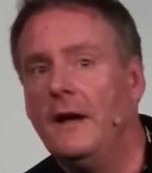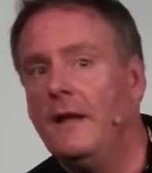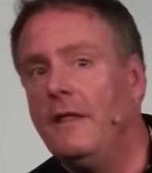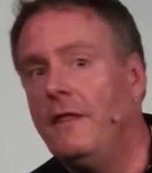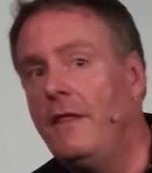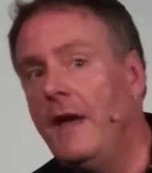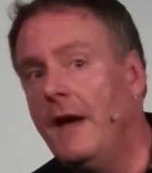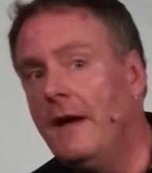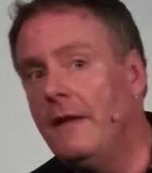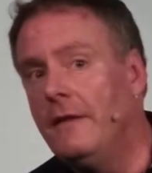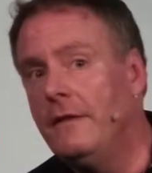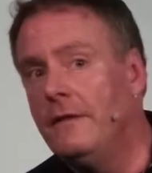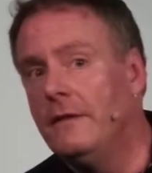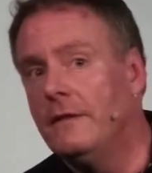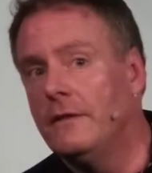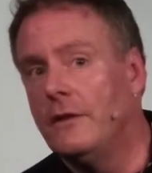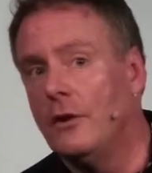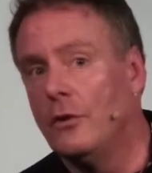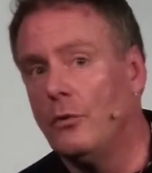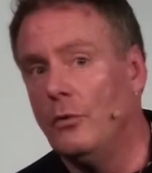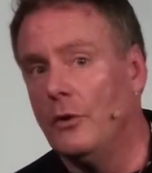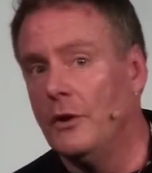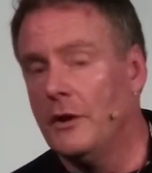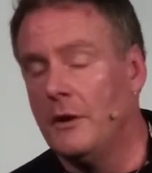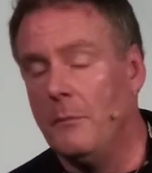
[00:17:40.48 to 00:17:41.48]
Then they're
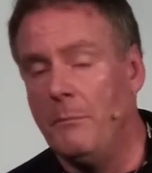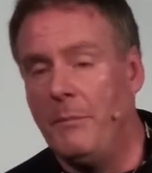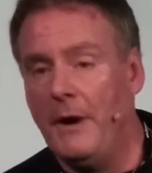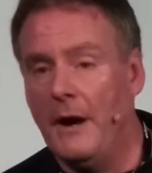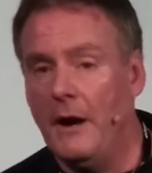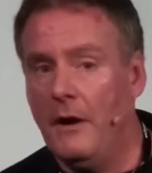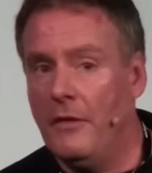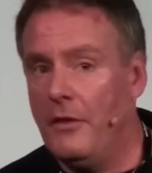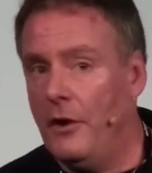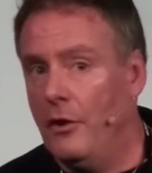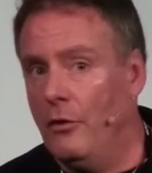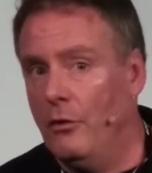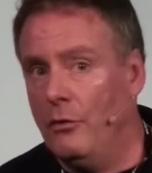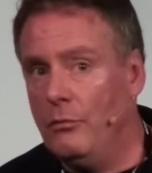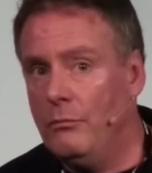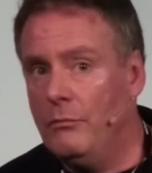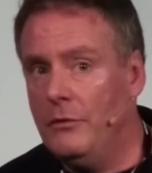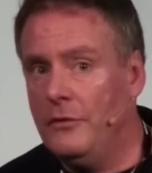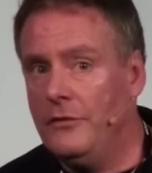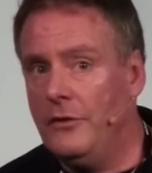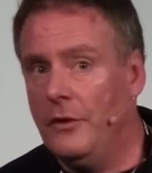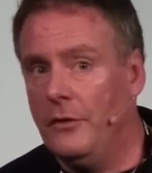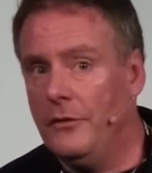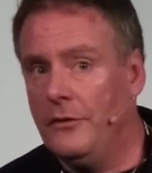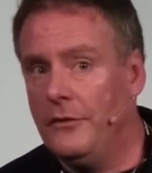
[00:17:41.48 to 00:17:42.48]
going to compare their own
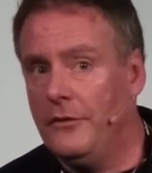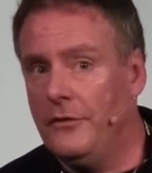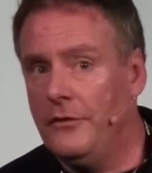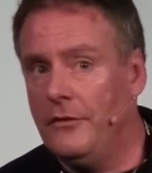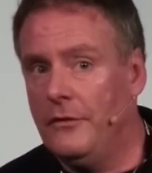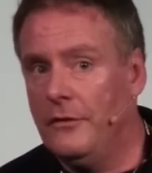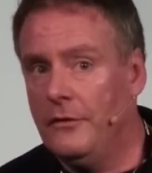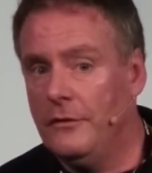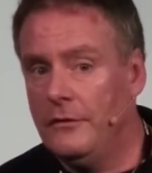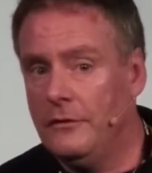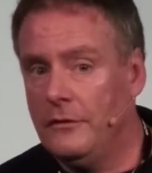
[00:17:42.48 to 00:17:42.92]
results